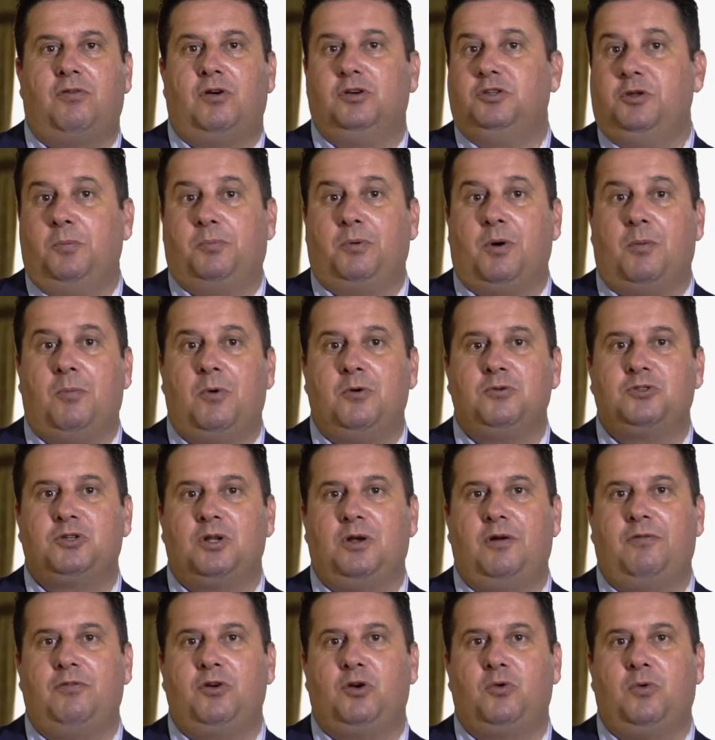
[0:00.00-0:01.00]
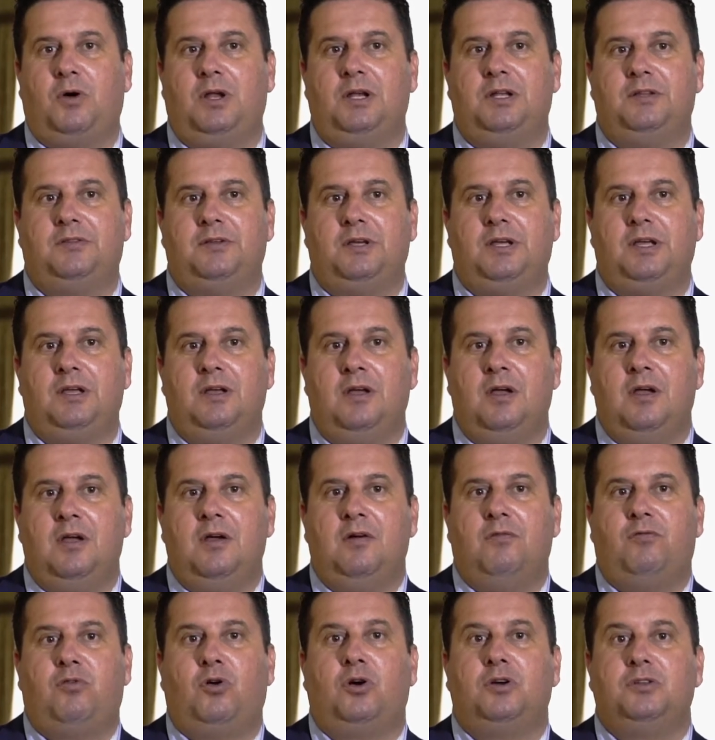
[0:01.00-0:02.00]
the Promotion of Equality
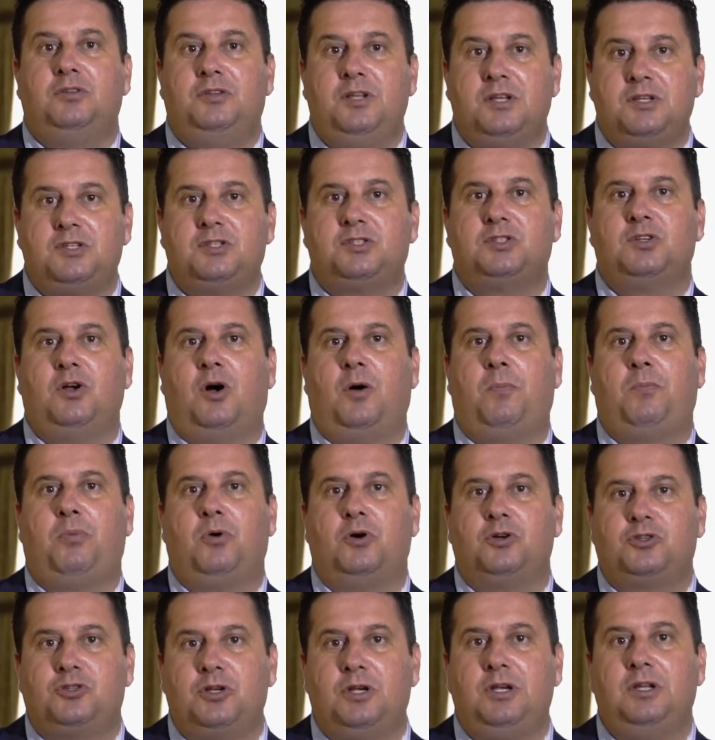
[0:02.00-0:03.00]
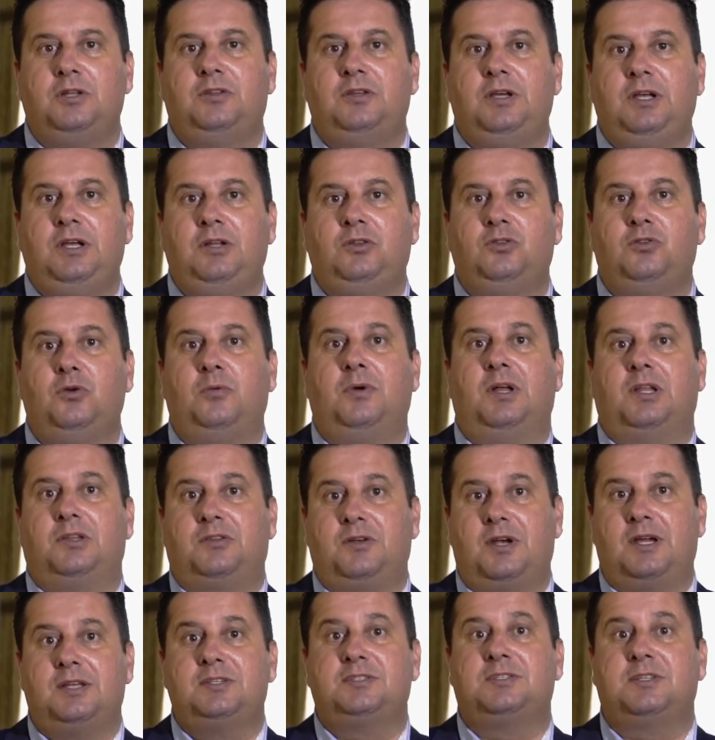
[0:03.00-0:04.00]
for this opportunity to
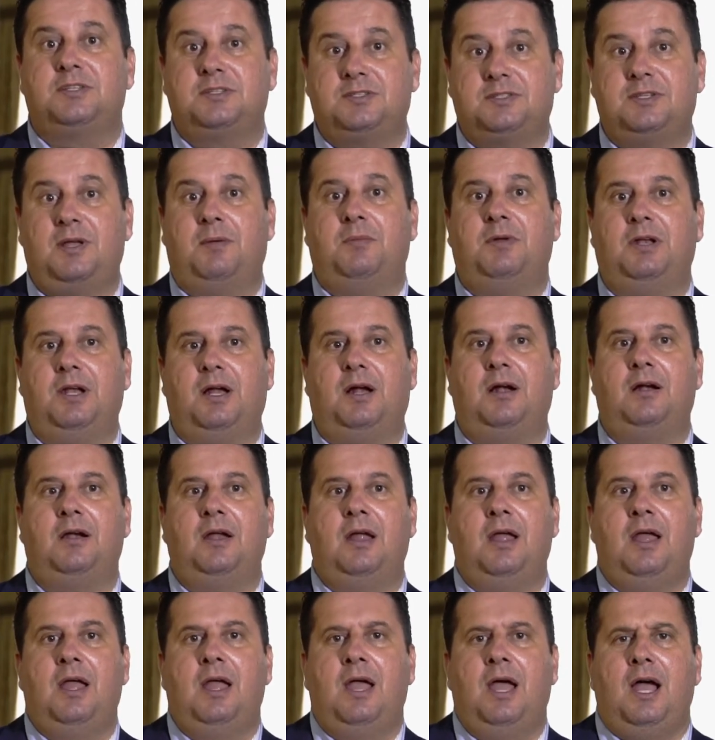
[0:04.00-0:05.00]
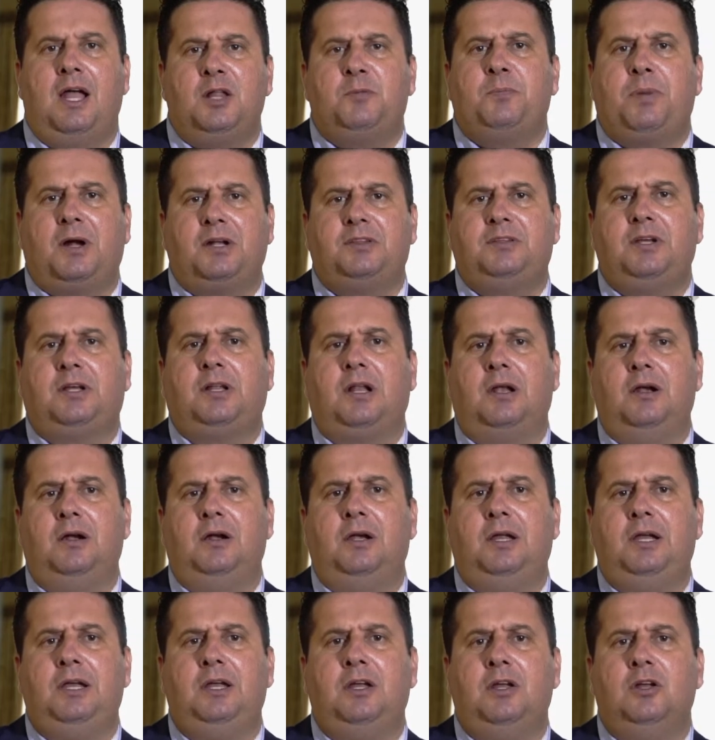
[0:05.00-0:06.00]
address this seminar, and
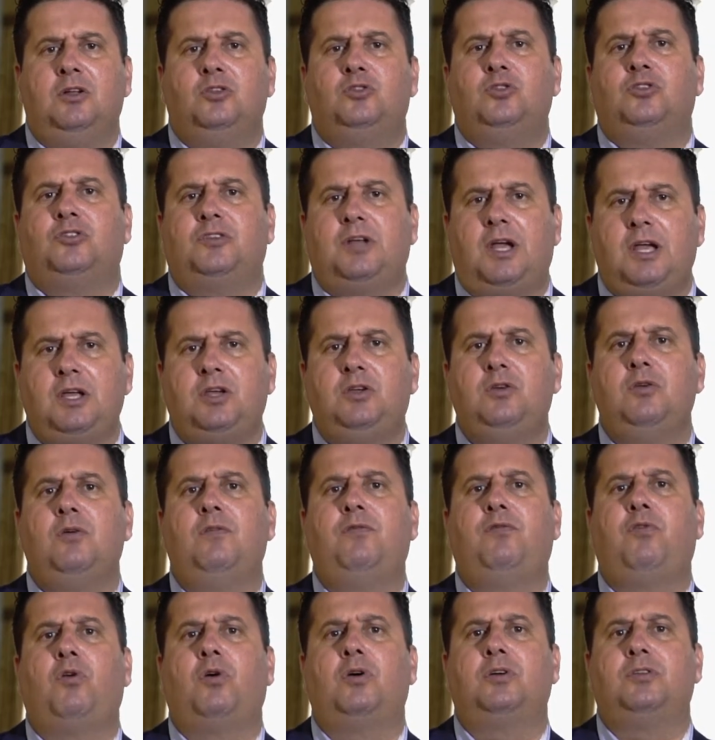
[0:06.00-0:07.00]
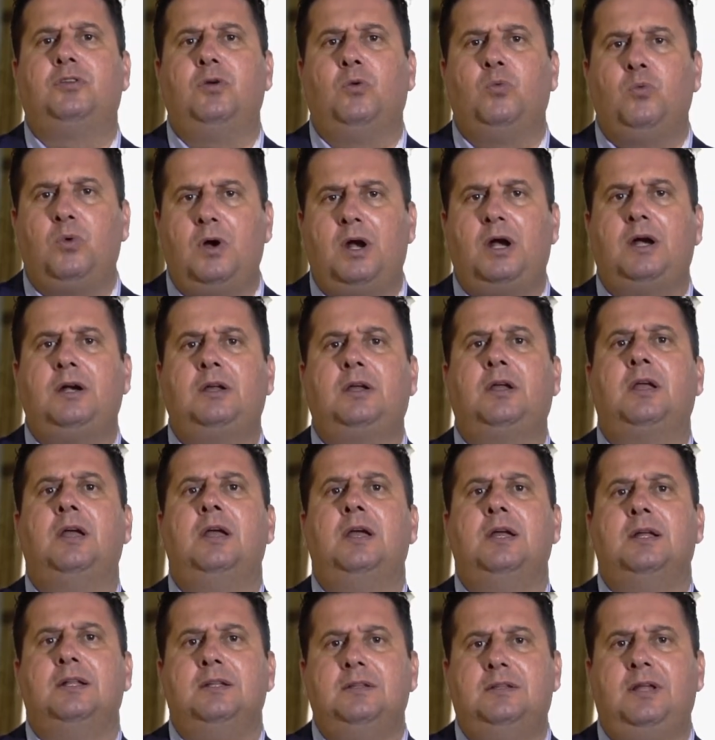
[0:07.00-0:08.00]
particularly to thank you for the work
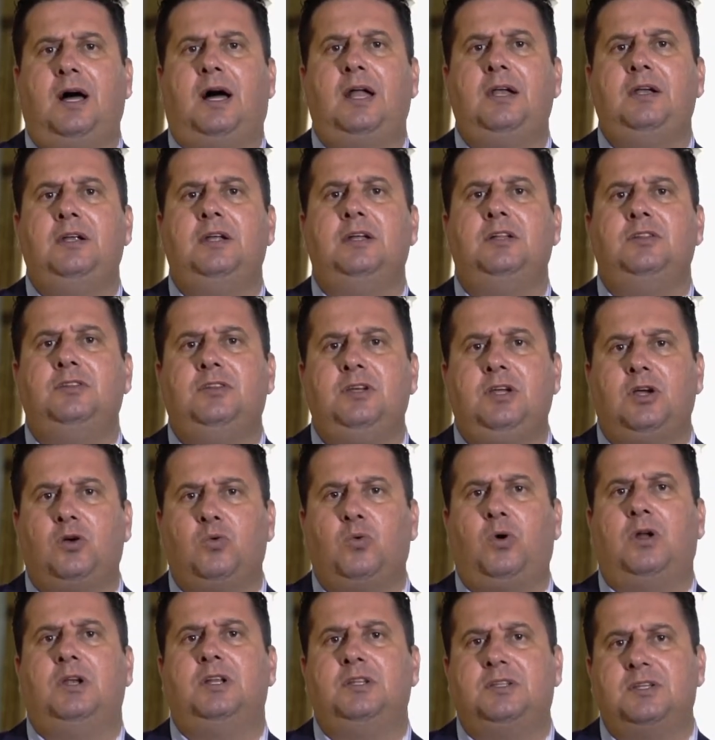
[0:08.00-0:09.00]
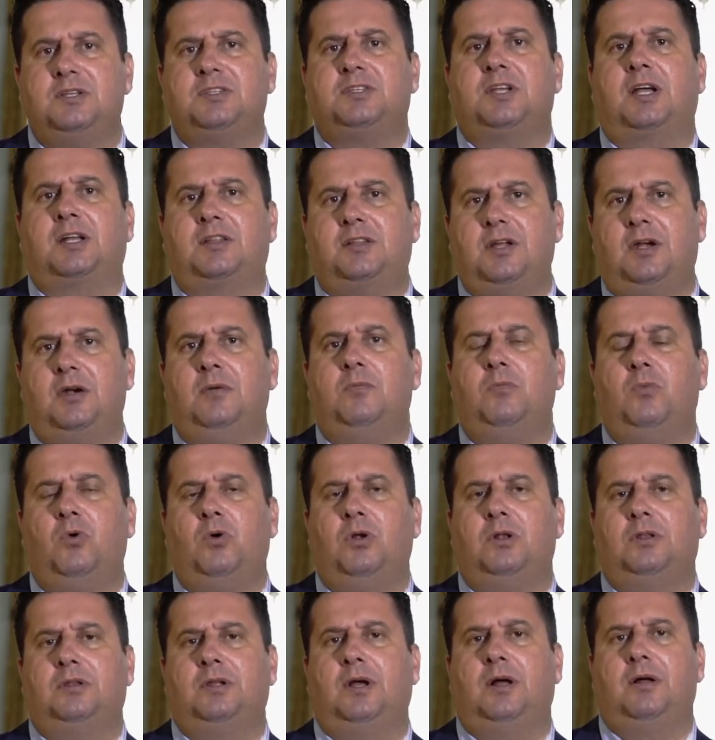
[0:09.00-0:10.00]
done in the equality sector in
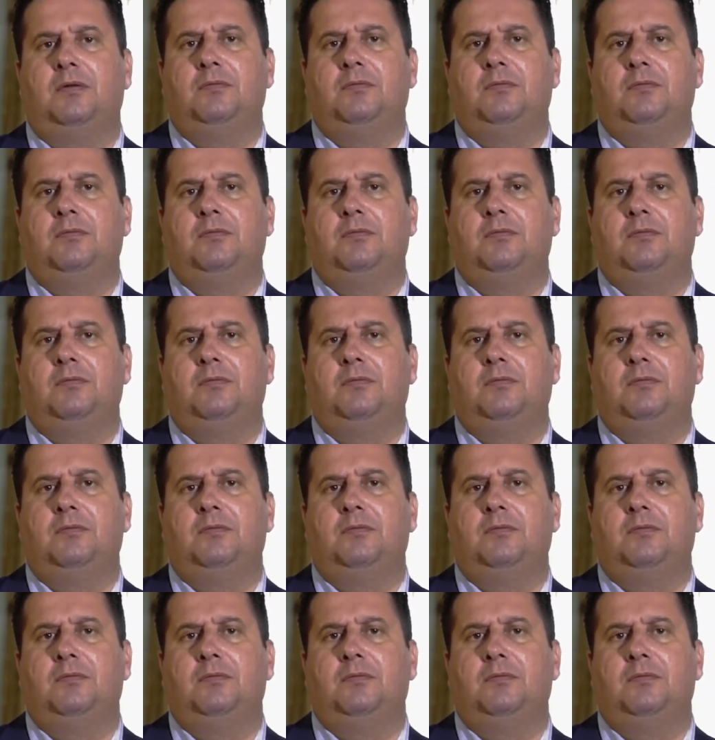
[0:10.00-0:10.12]
Malta.